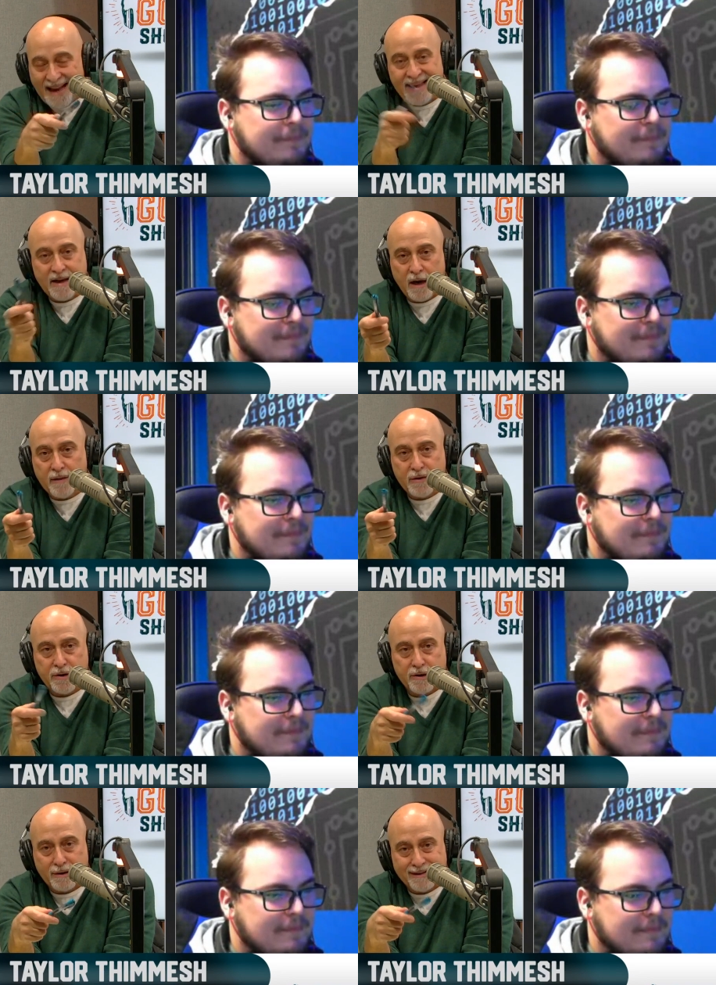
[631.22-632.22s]
Speaker 1: other
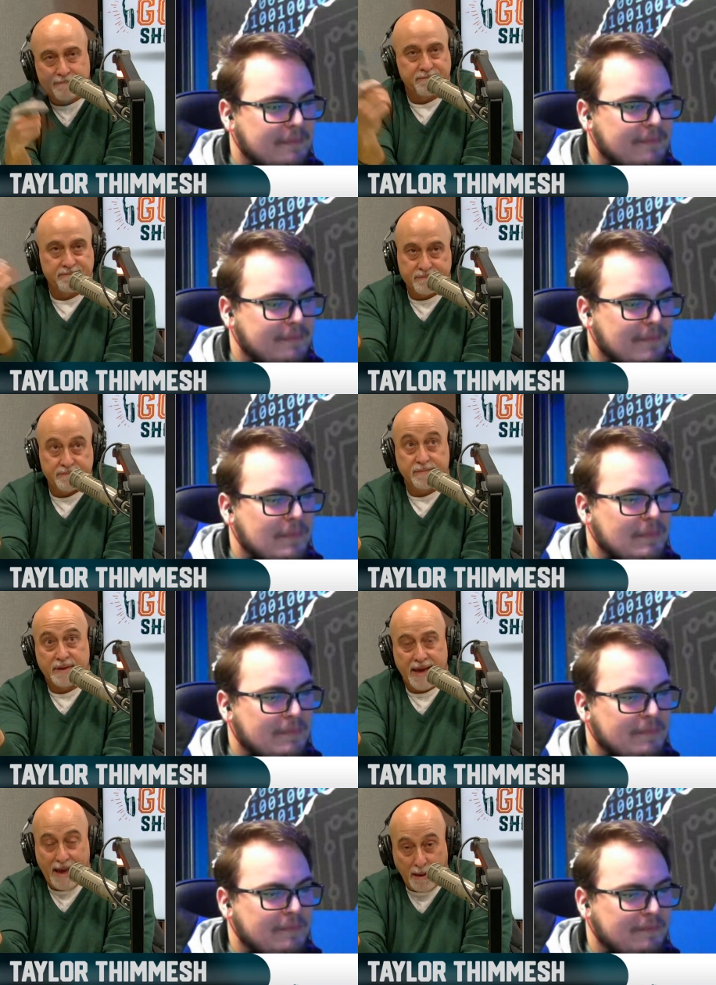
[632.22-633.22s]

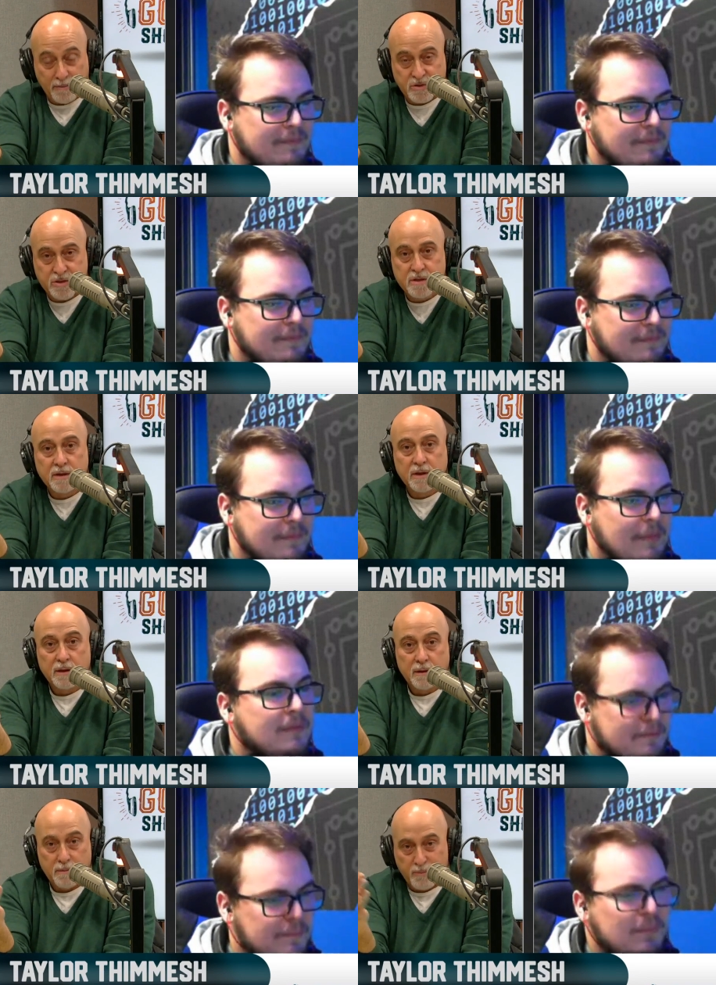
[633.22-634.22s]
games
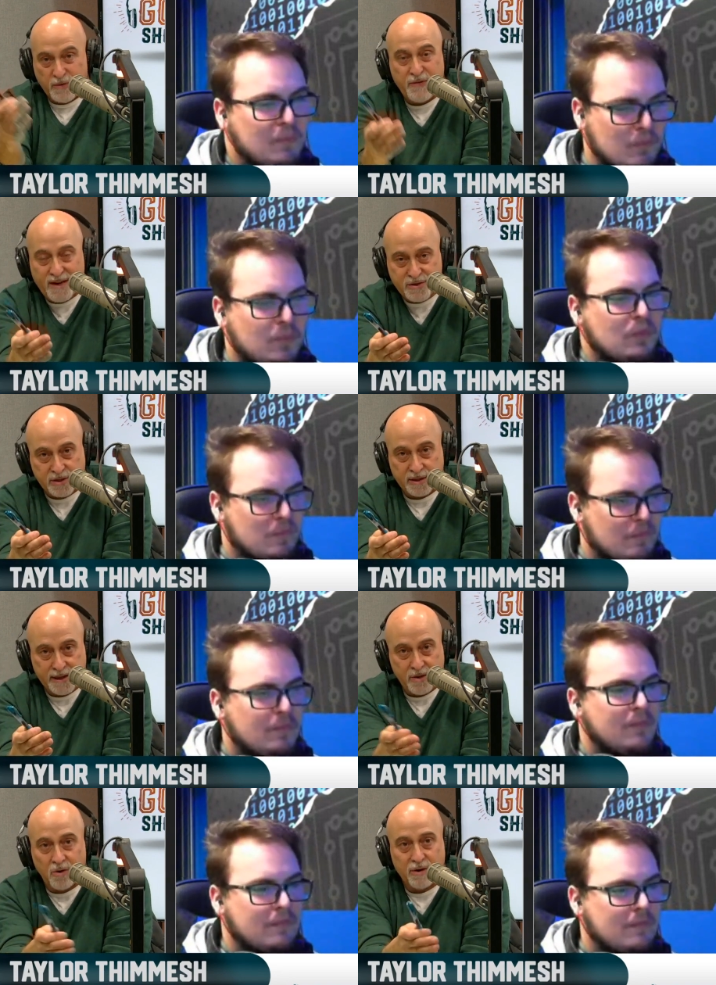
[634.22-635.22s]
professionally,
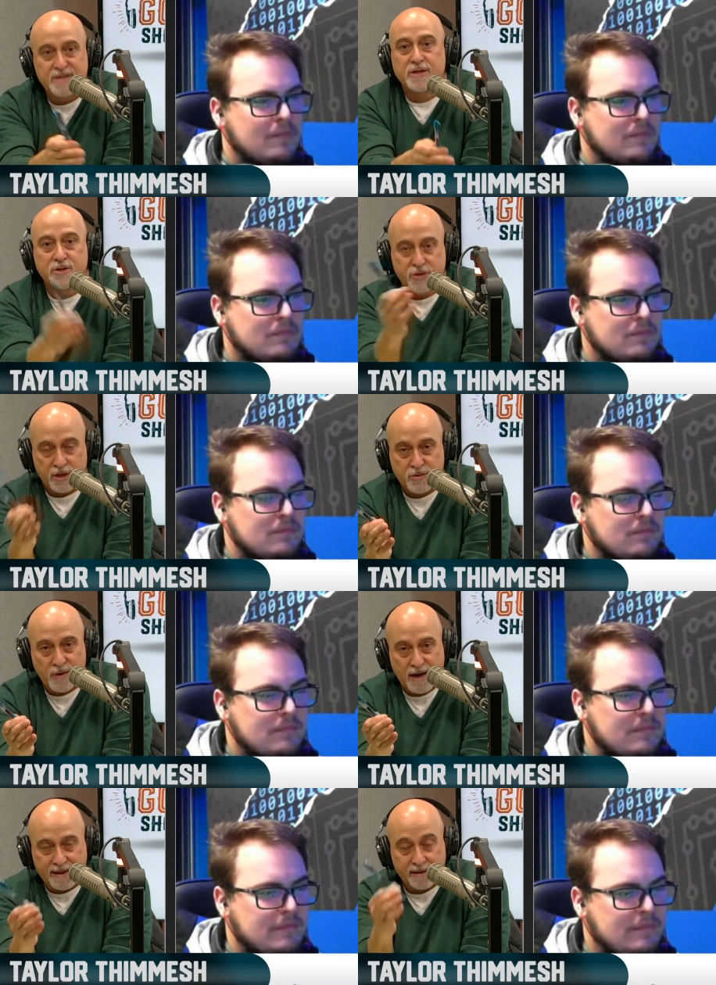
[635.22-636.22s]
or is it just Rocket
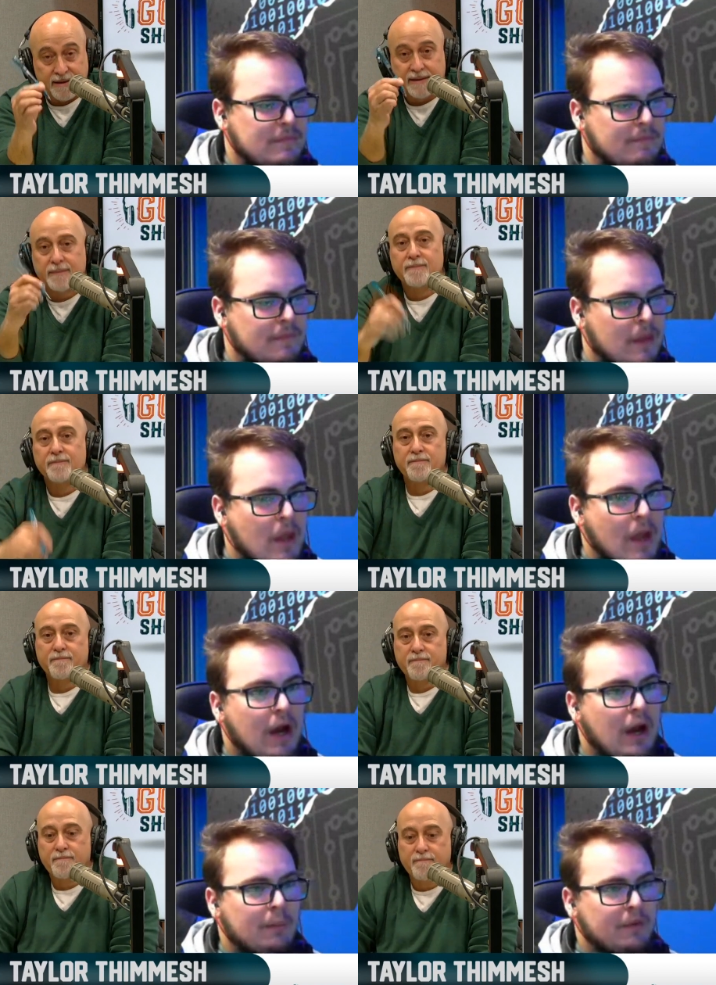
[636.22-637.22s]
League?
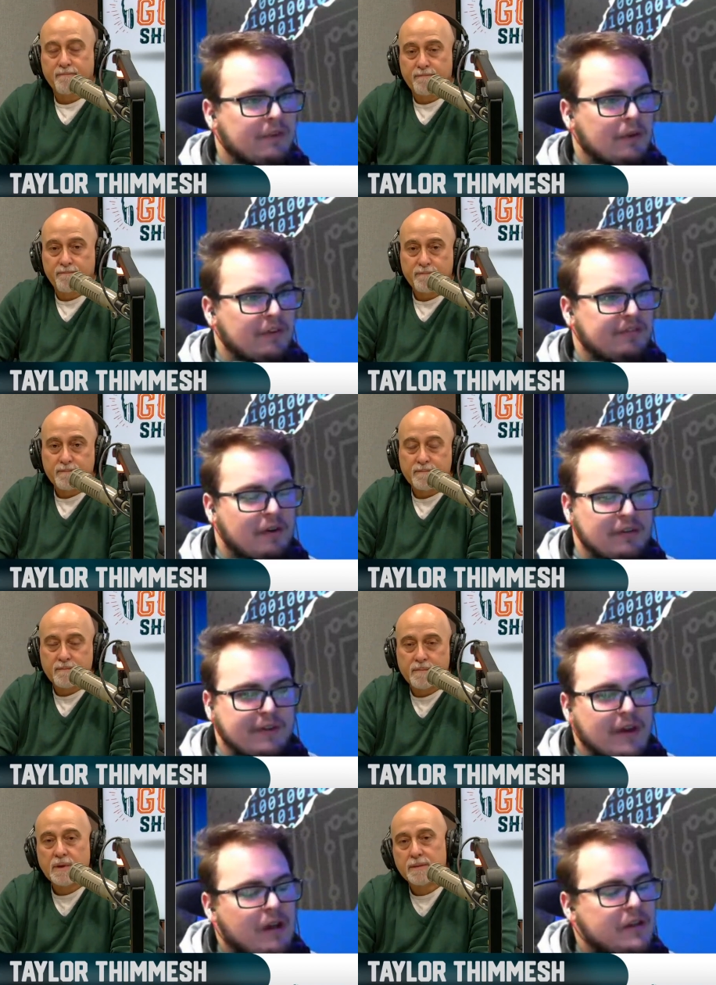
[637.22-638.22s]
Speaker 2: Um, so as
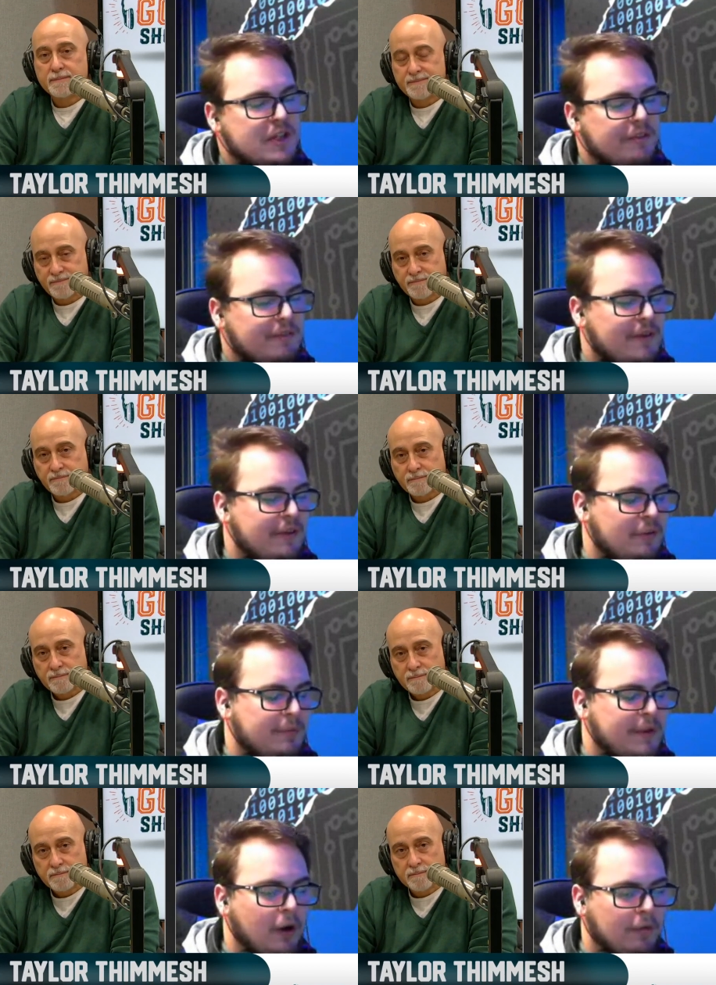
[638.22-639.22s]
far as the college level,
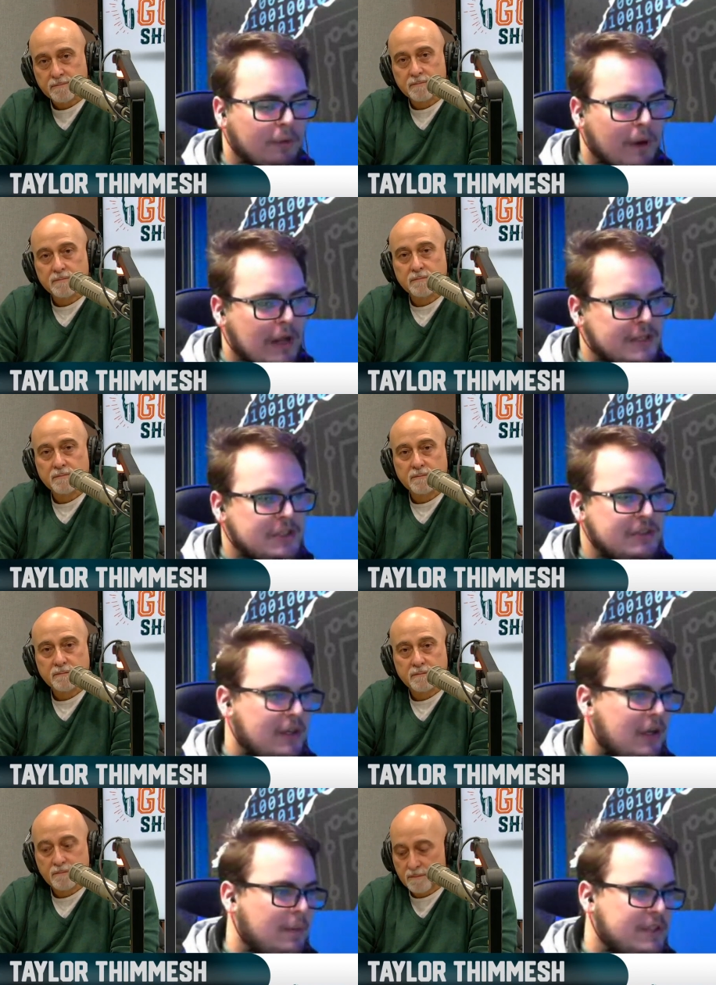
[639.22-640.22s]
I do play
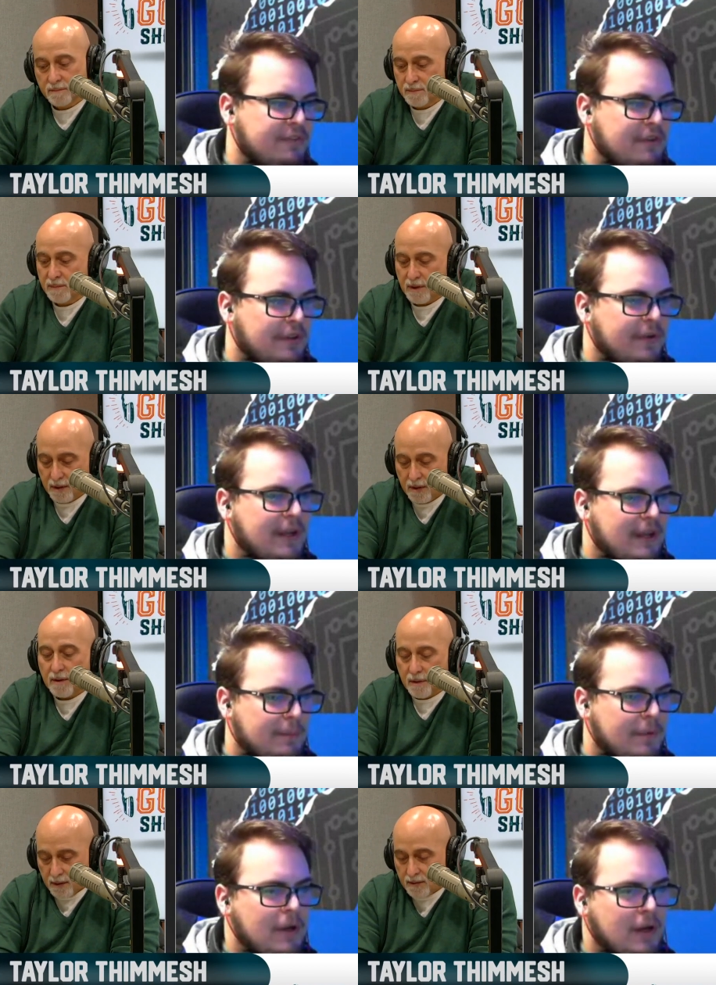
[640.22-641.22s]
Overwatch, um, which is another
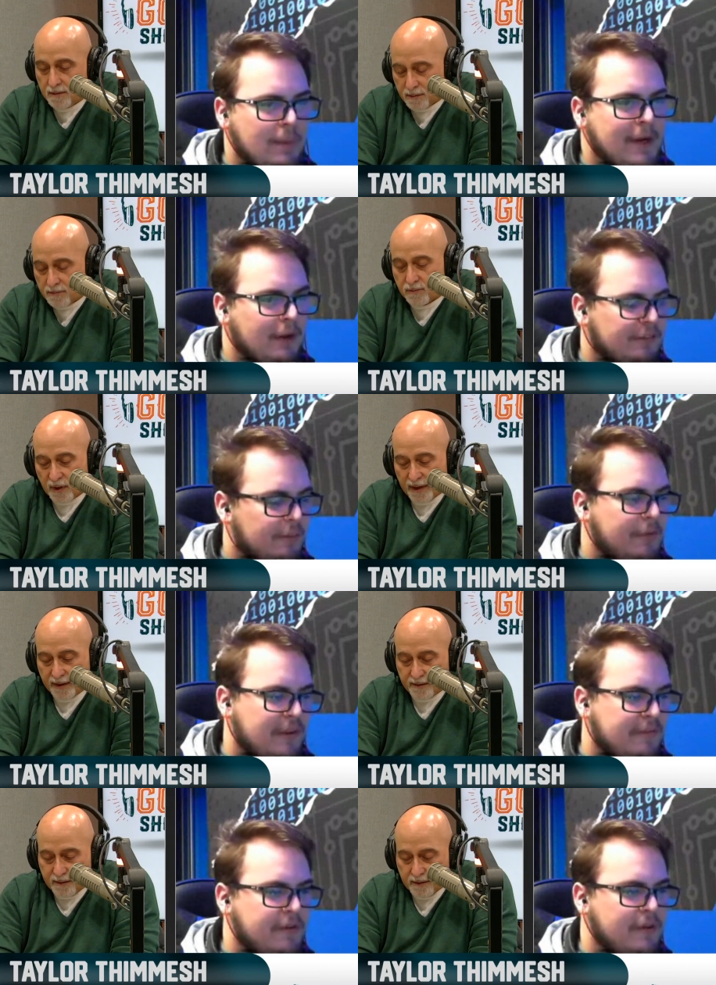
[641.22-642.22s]
game, um, right. um, and I
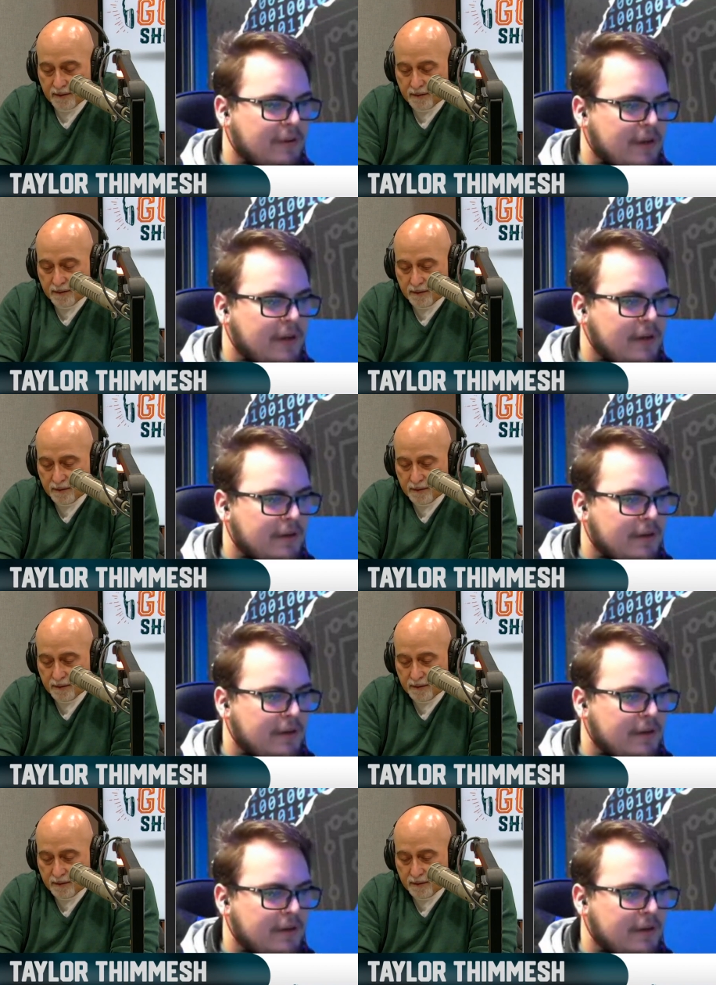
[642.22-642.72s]
also play that for